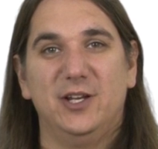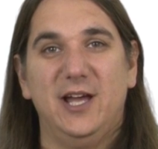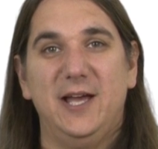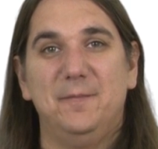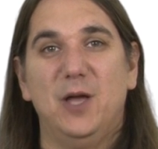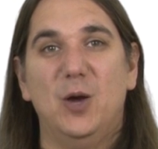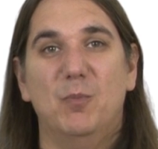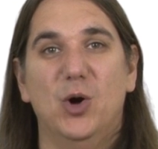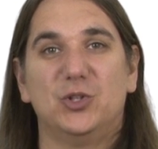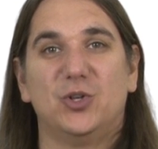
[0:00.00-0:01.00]
today,
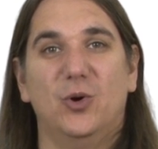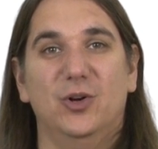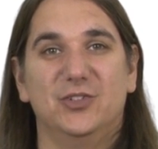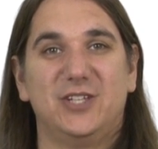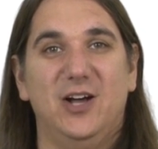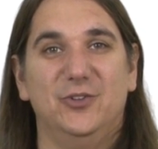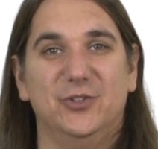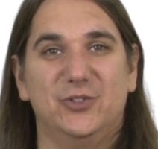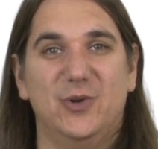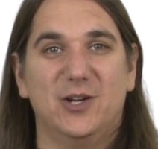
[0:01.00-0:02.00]
most coral
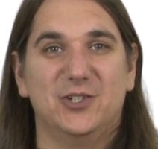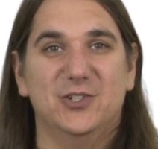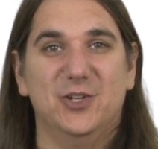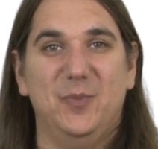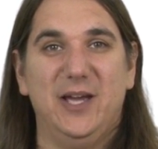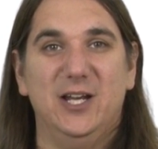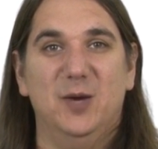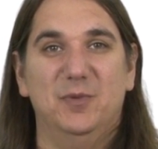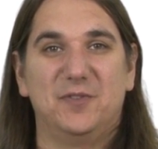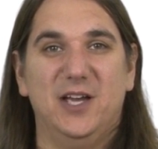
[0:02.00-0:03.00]
skeletal structures are made
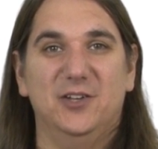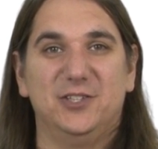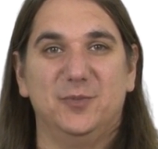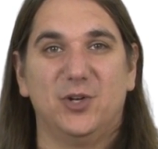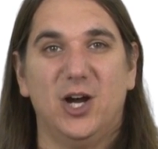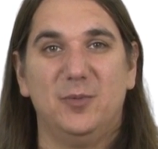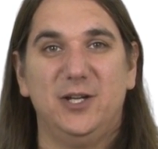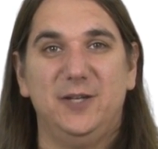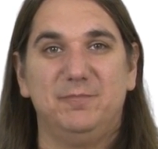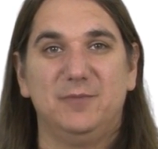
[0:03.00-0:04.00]
up of calcium
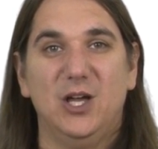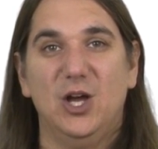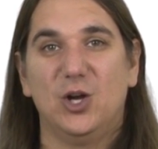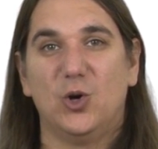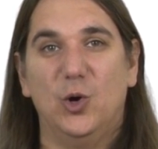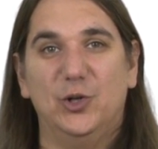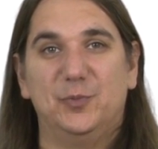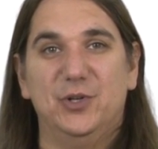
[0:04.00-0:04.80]
carbonate. Corals